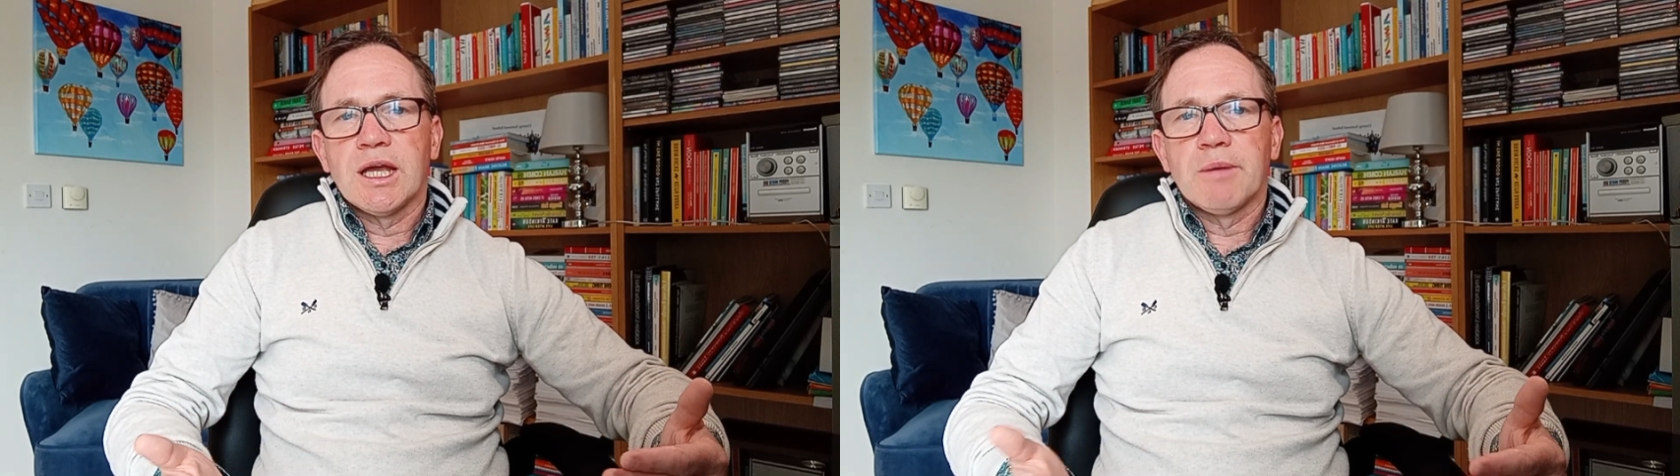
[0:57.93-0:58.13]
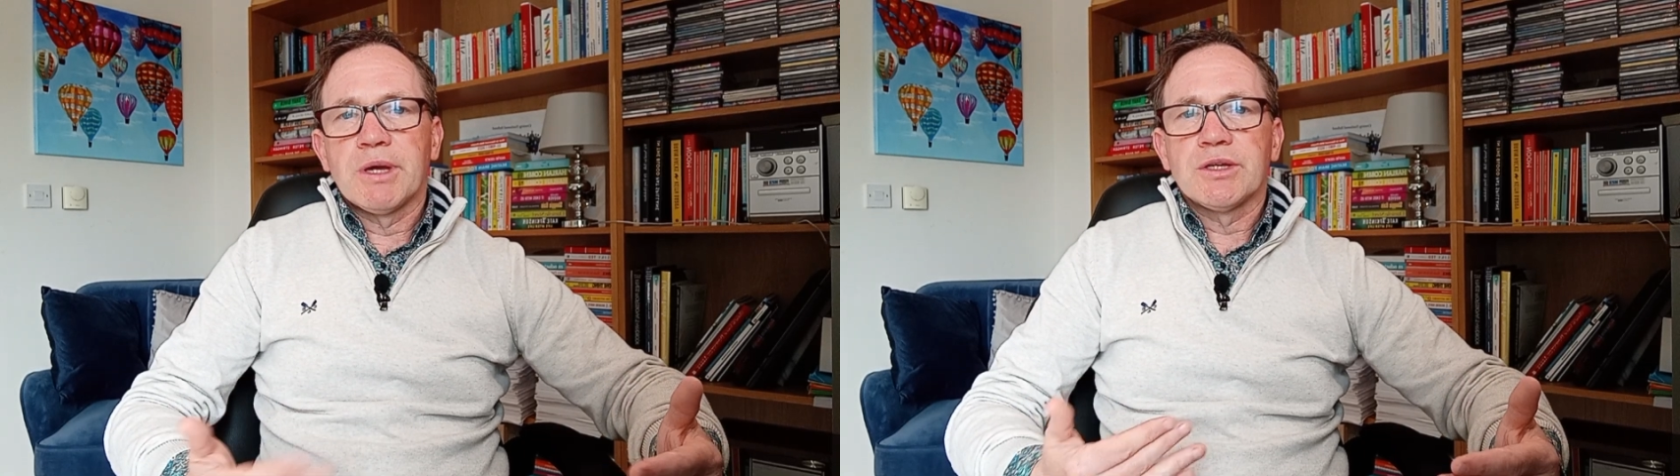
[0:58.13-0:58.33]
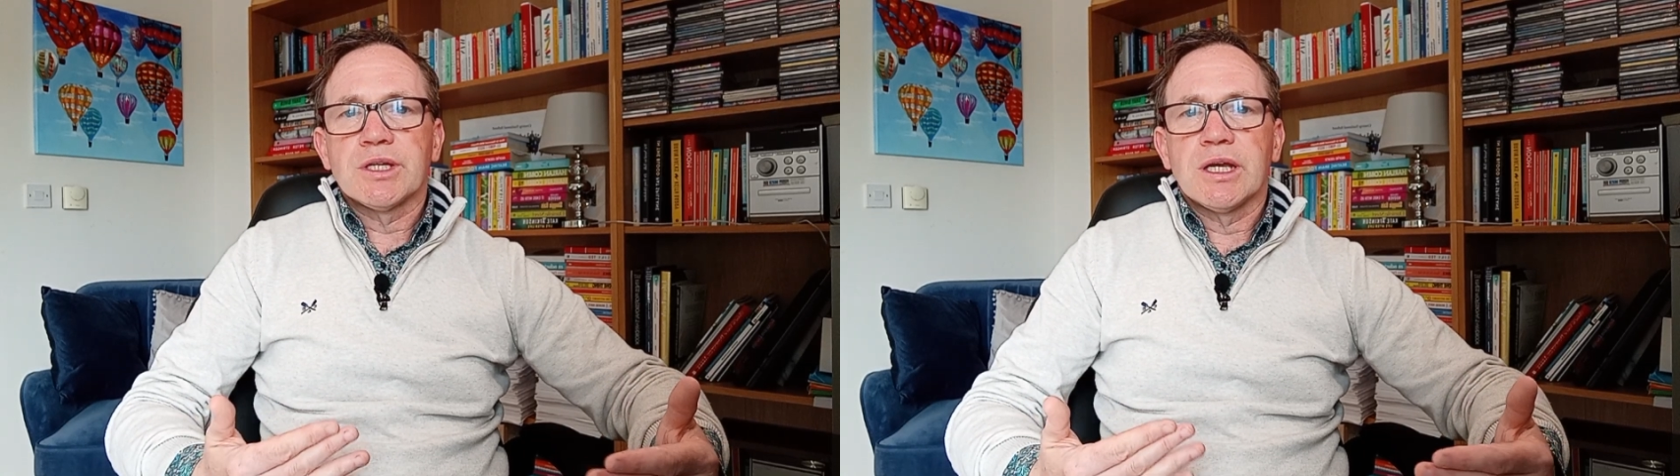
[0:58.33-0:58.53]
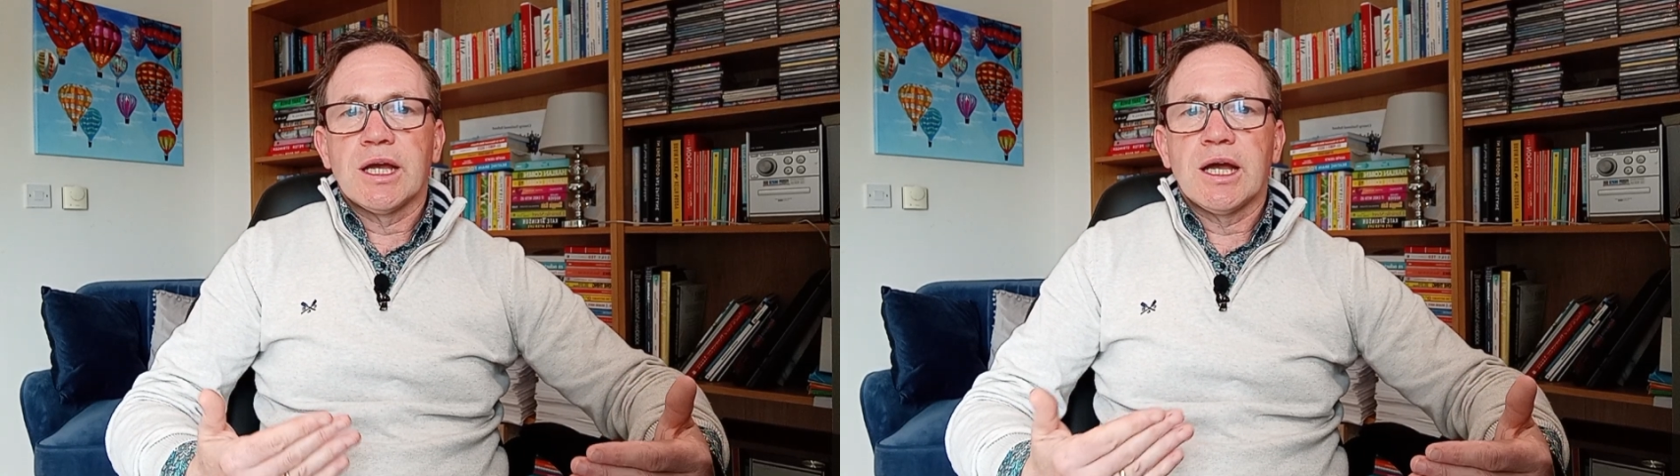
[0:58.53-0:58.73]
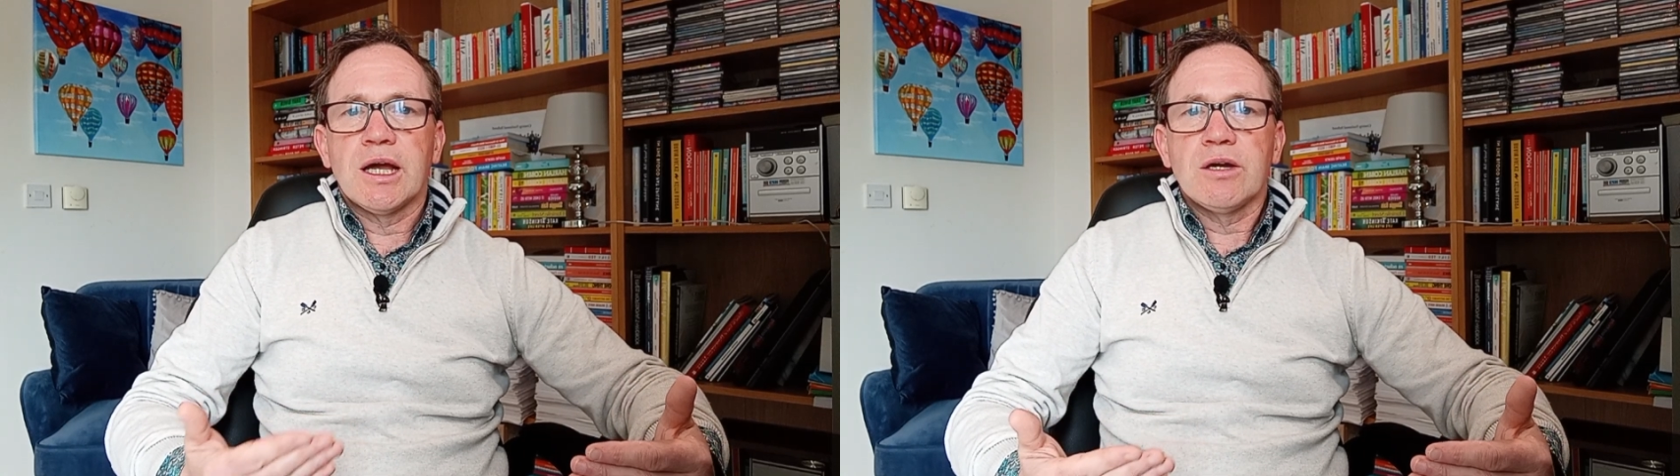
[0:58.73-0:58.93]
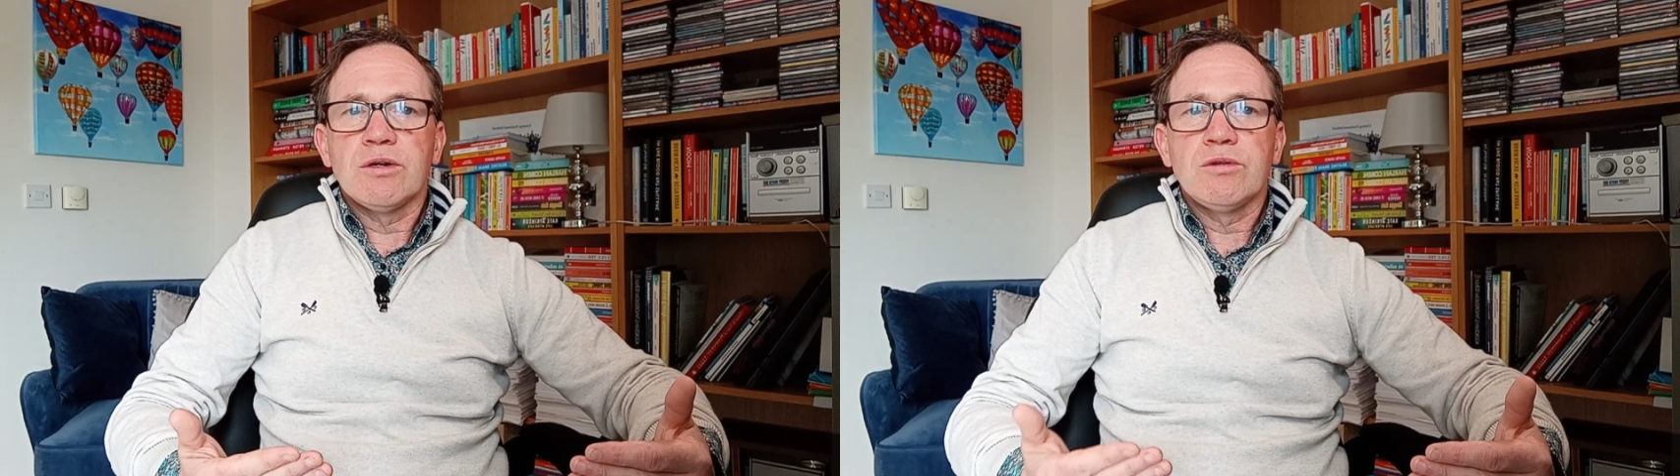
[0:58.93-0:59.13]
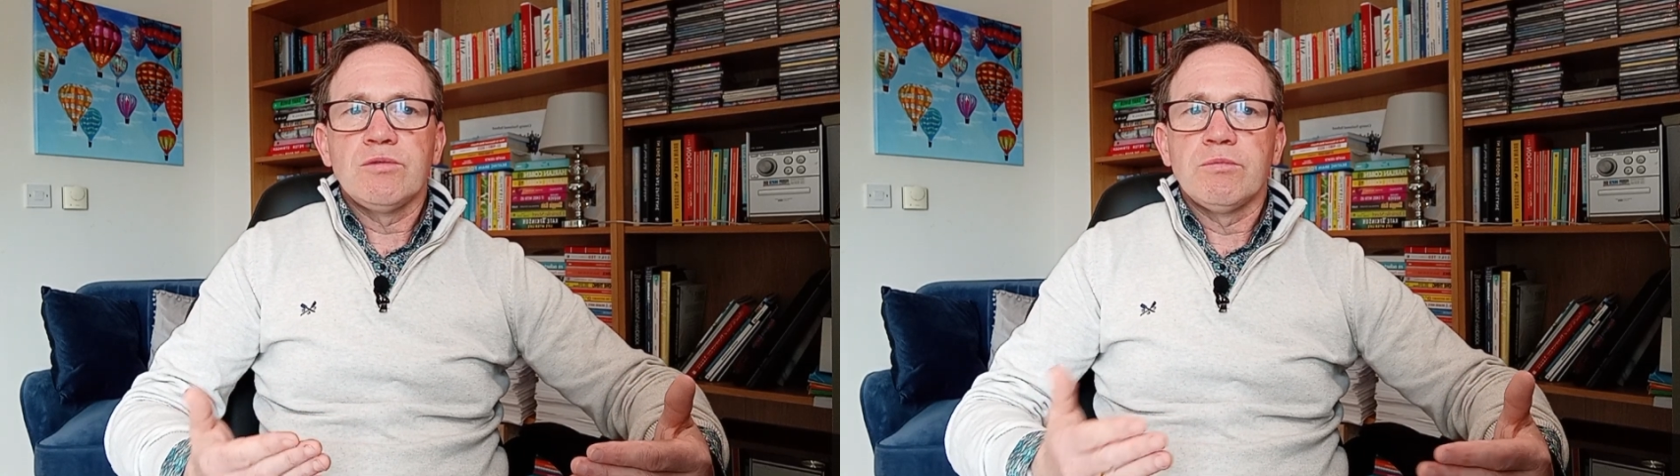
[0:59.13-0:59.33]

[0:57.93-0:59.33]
about how